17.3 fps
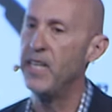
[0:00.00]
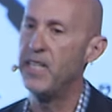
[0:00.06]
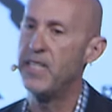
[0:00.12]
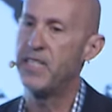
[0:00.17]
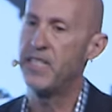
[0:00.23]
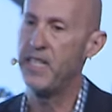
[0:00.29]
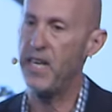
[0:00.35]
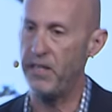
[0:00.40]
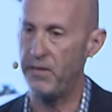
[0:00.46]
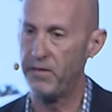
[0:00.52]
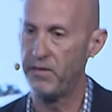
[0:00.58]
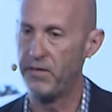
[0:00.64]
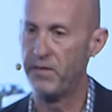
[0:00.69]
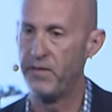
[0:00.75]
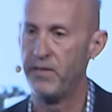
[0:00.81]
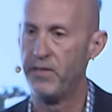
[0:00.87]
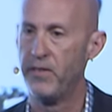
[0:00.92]
itself.
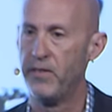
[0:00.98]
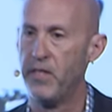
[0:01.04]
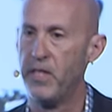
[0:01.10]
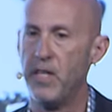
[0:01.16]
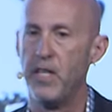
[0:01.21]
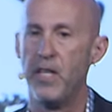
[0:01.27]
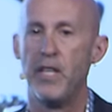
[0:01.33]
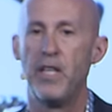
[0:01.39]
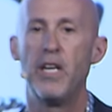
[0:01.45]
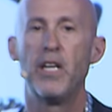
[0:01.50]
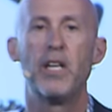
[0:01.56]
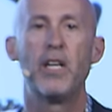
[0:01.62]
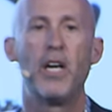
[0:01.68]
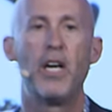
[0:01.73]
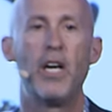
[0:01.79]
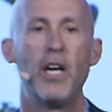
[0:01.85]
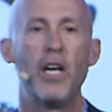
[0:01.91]
There
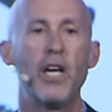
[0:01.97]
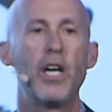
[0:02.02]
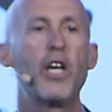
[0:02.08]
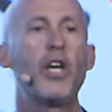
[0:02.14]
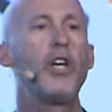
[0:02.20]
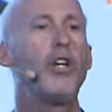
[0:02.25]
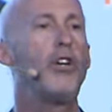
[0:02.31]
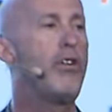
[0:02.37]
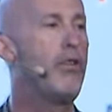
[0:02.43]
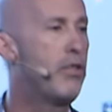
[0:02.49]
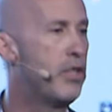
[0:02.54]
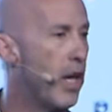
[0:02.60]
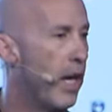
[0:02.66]
are huge